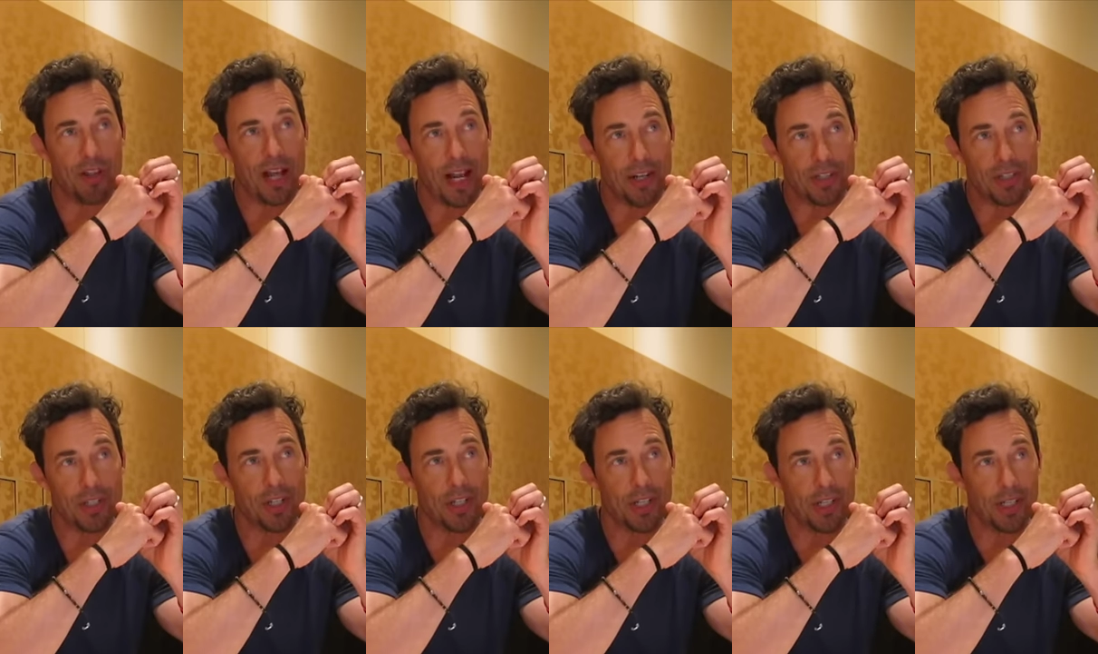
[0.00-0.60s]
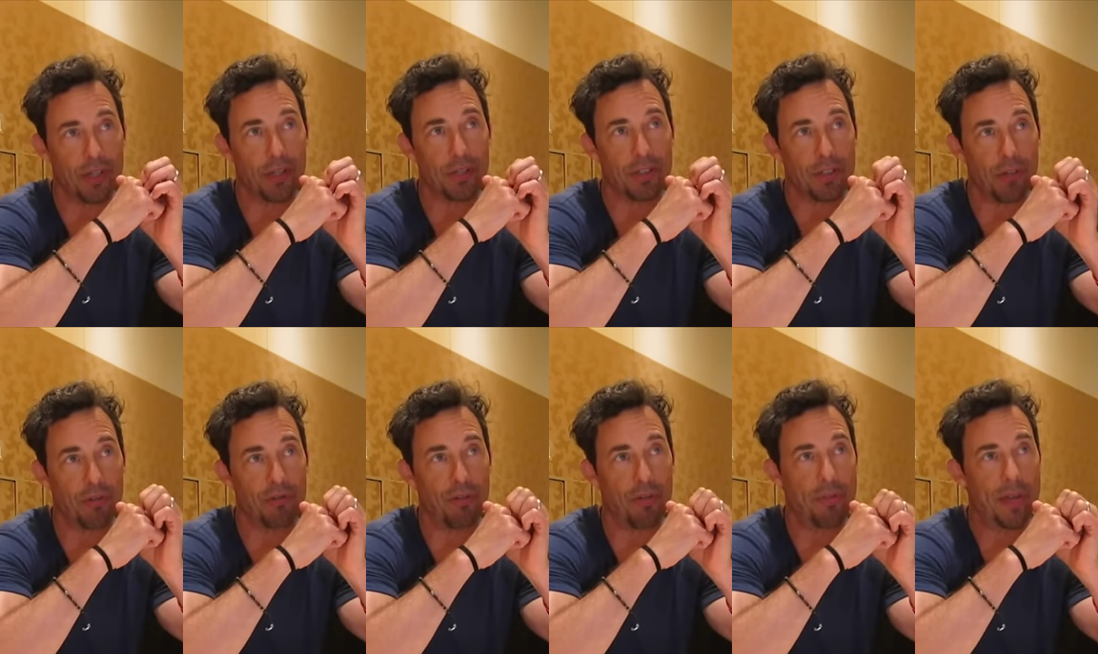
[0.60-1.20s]
Flash. You know,
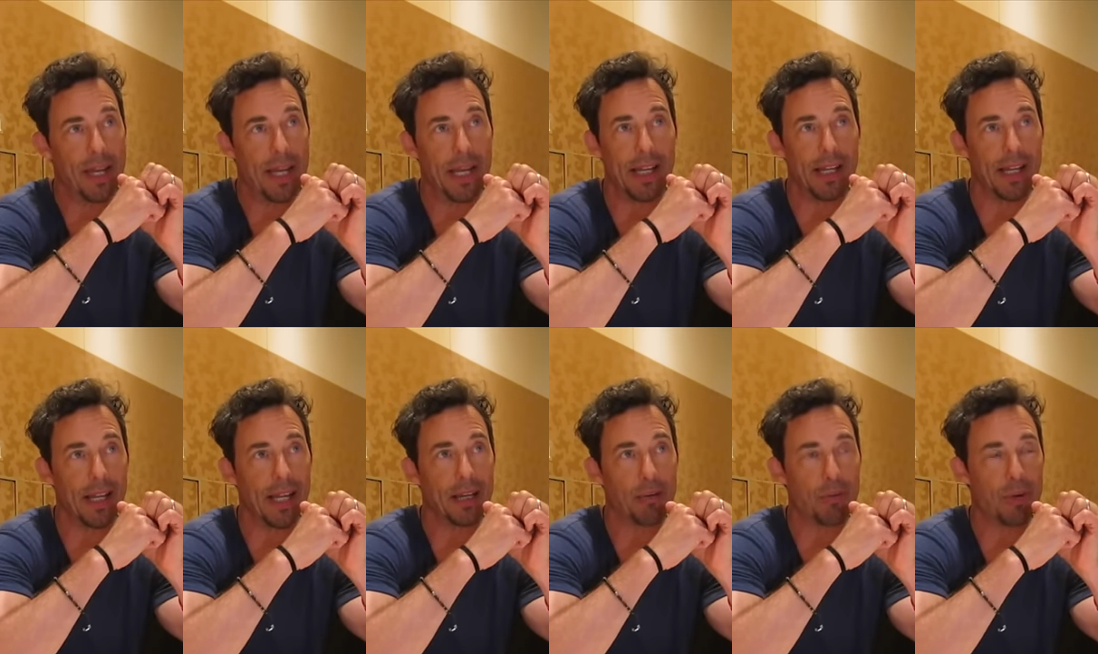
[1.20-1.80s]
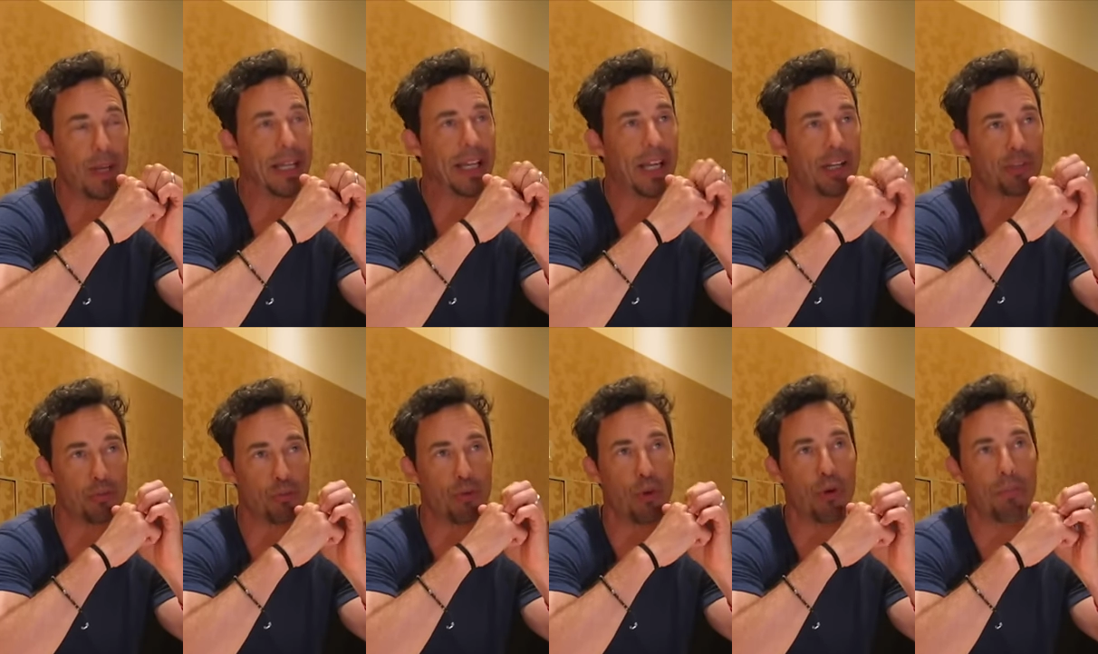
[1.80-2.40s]
so for me, like when it
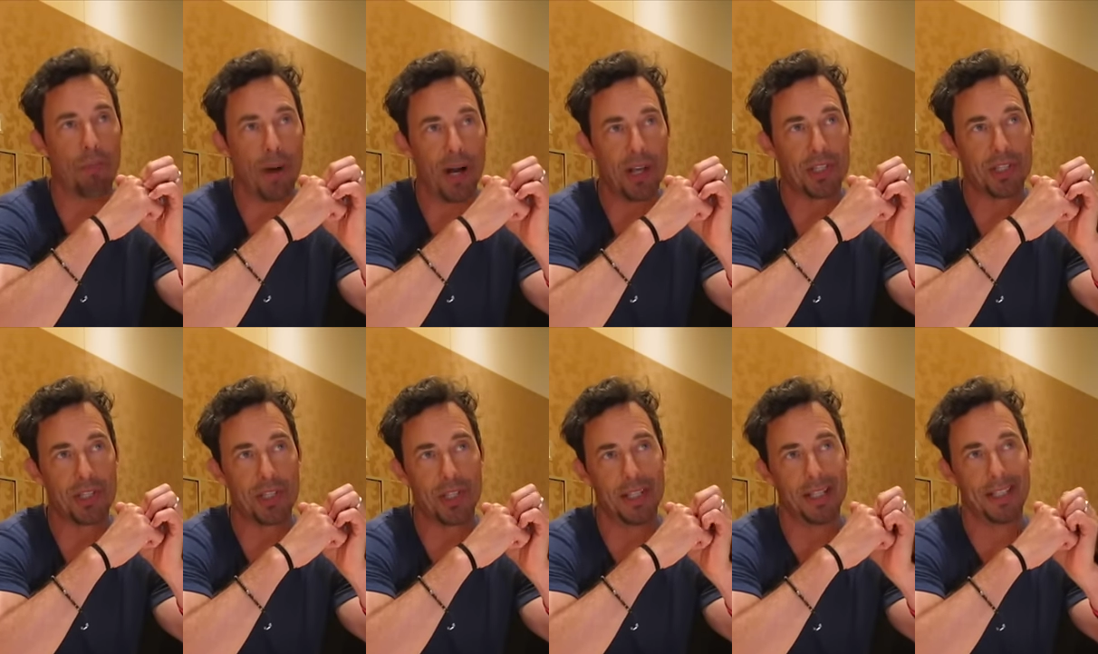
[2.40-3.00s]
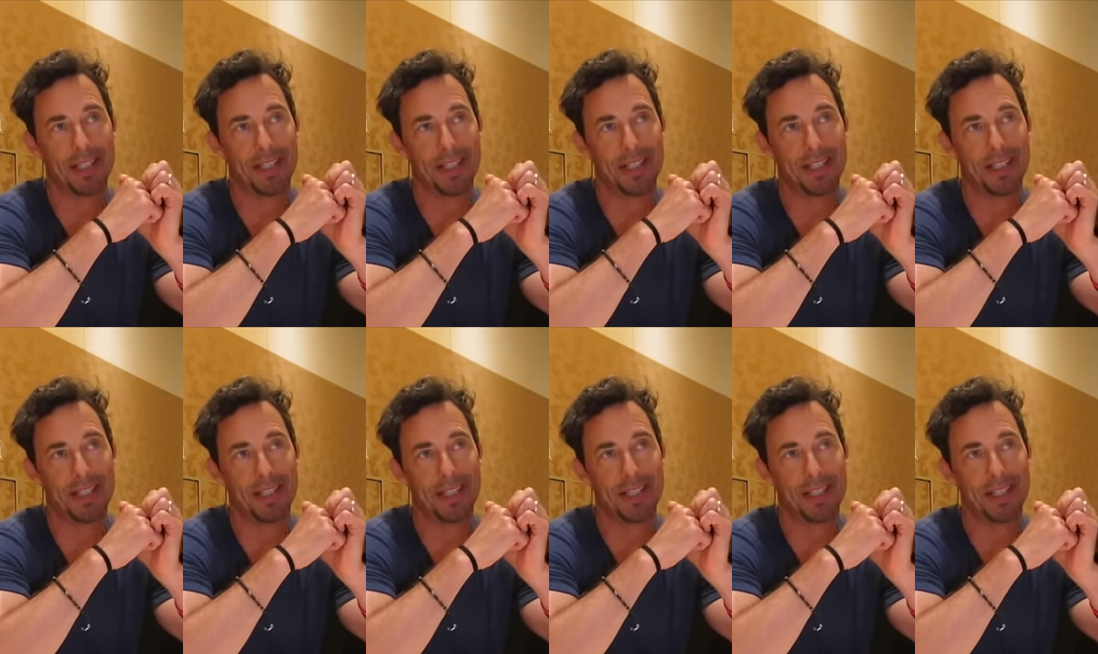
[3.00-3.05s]
gets real bust